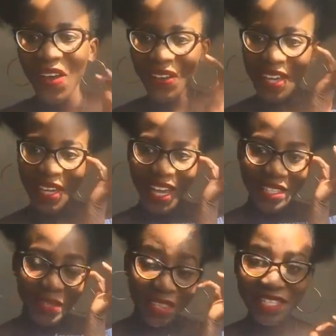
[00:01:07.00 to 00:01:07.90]
Okay
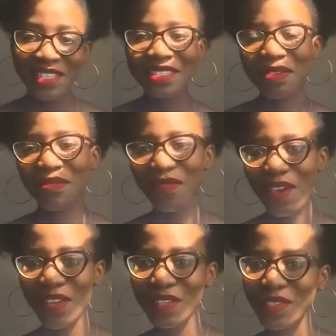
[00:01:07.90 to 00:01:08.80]
guys, so this is the
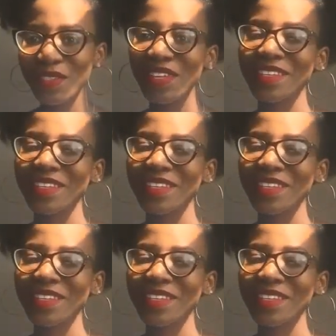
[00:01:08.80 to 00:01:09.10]
first